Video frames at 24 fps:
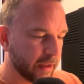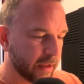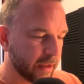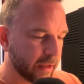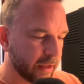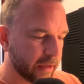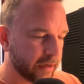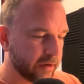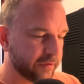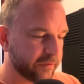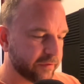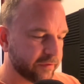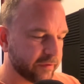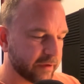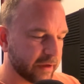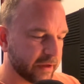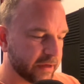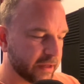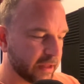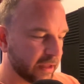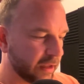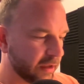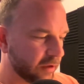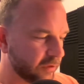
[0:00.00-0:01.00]
It is
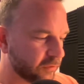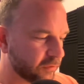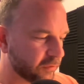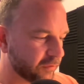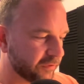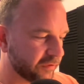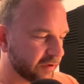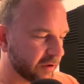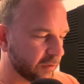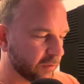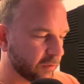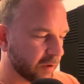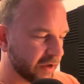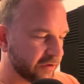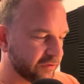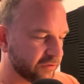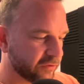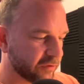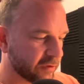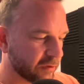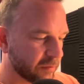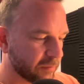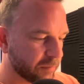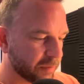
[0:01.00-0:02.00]
an interesting
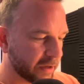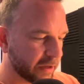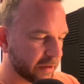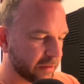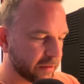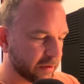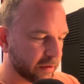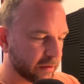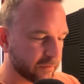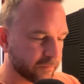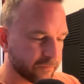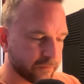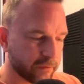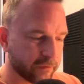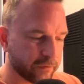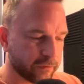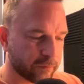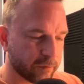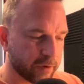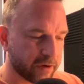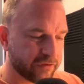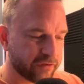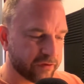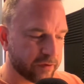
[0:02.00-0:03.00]
question, but I think the
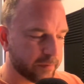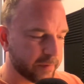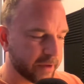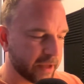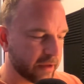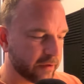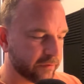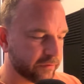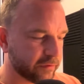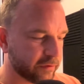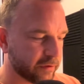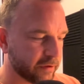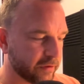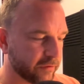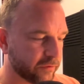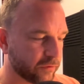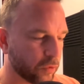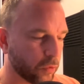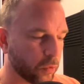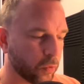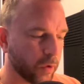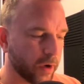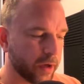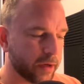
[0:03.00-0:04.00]
first question to be answered is,
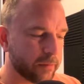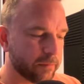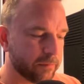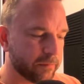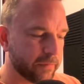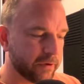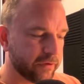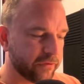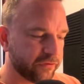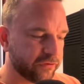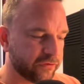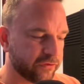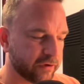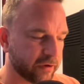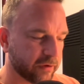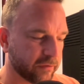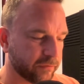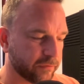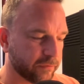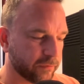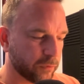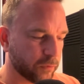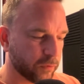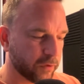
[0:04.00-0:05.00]
what
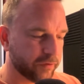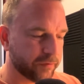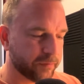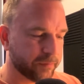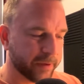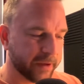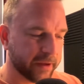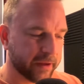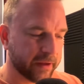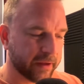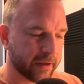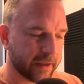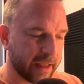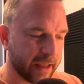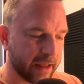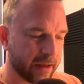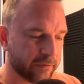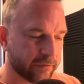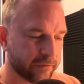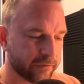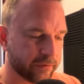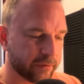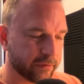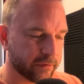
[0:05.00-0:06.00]
mischief was being
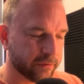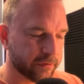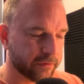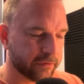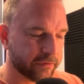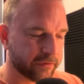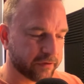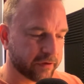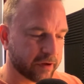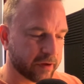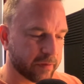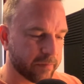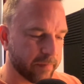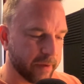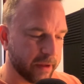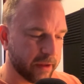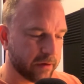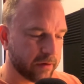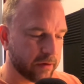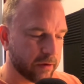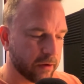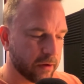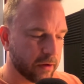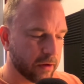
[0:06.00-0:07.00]
counseled to
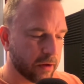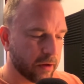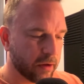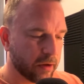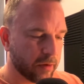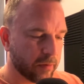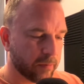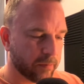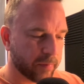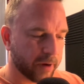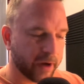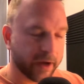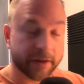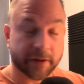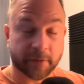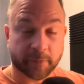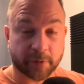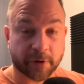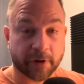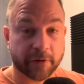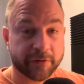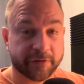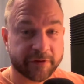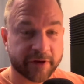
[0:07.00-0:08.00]
commit by the
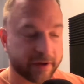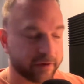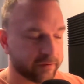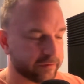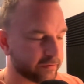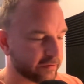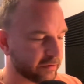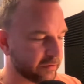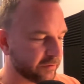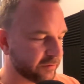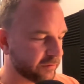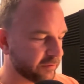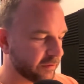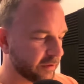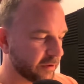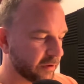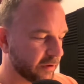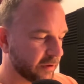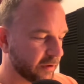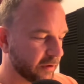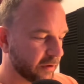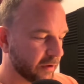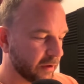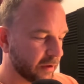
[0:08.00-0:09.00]
protesters?
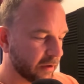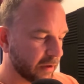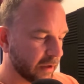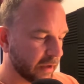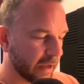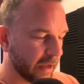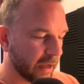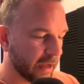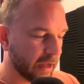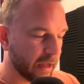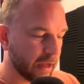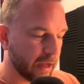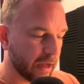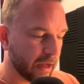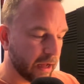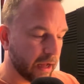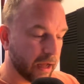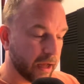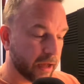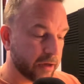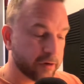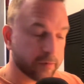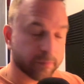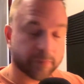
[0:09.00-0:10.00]

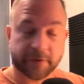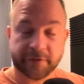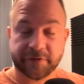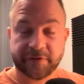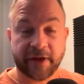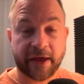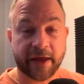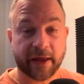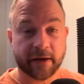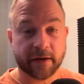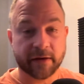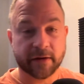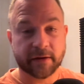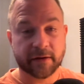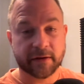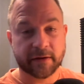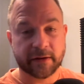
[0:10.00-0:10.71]
100%.